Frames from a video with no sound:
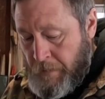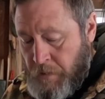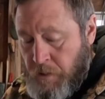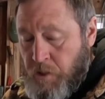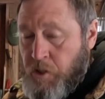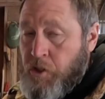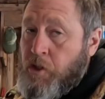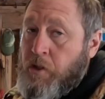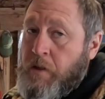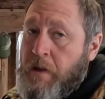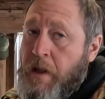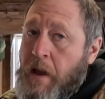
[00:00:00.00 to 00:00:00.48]

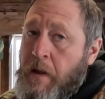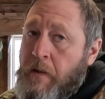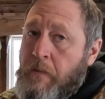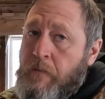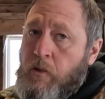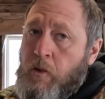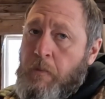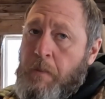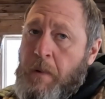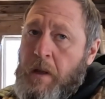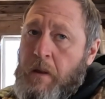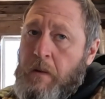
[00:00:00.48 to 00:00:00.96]
Shouldn't have
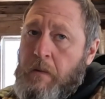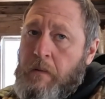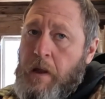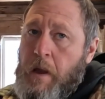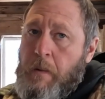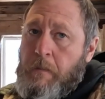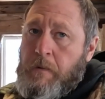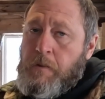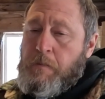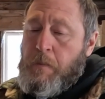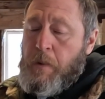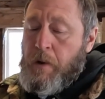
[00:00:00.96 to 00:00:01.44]
too many
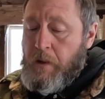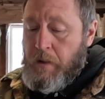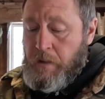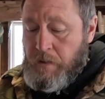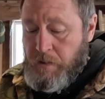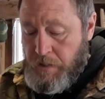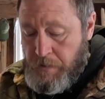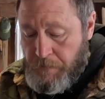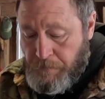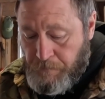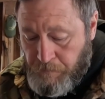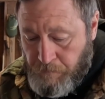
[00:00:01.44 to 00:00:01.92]
damaged
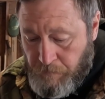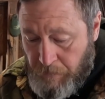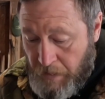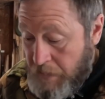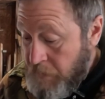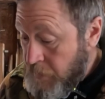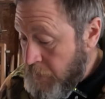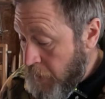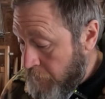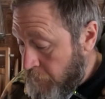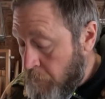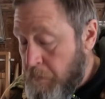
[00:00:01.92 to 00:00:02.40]
birds. It
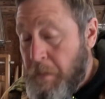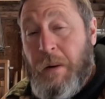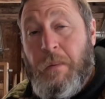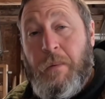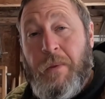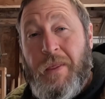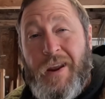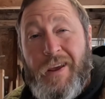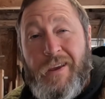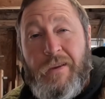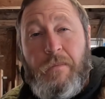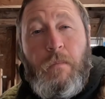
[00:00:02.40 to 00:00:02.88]
is kind of a bummer
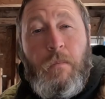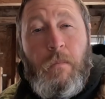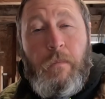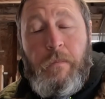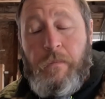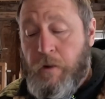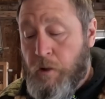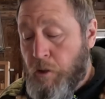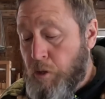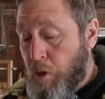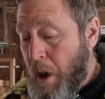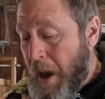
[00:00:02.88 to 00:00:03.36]
that I
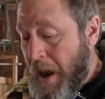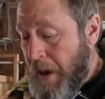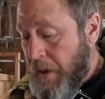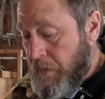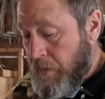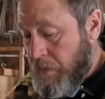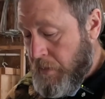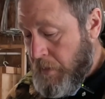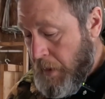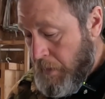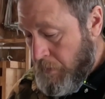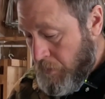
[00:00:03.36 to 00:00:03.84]

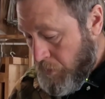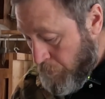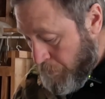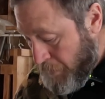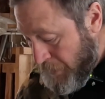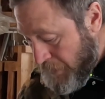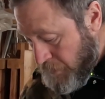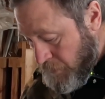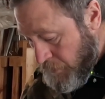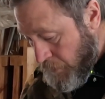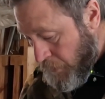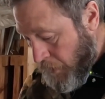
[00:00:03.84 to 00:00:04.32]
cracked that little
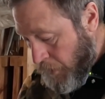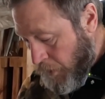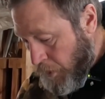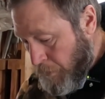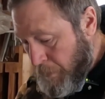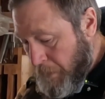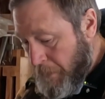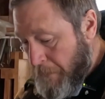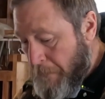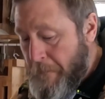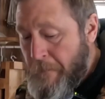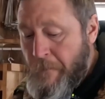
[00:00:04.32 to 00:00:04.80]
piece in the hull,
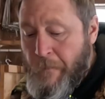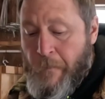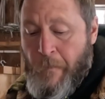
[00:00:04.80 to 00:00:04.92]
but